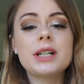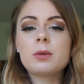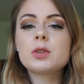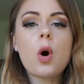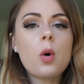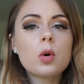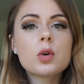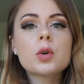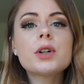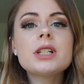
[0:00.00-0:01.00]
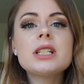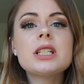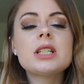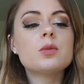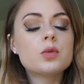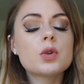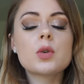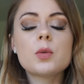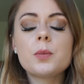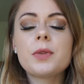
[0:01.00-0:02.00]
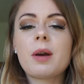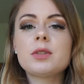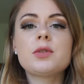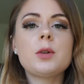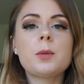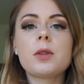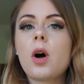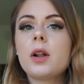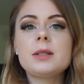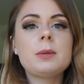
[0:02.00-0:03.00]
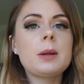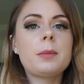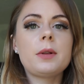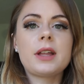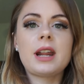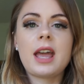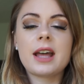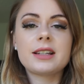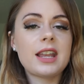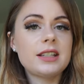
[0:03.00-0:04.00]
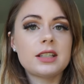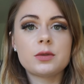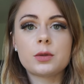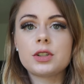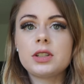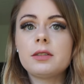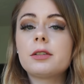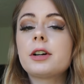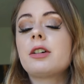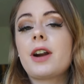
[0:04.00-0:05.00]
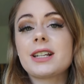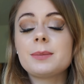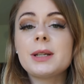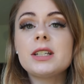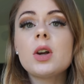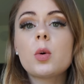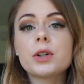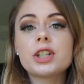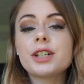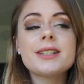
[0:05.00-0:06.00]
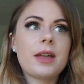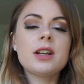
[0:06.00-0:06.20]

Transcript: It was a whole court room that was filled with all these people that had cases for civil harassment orders.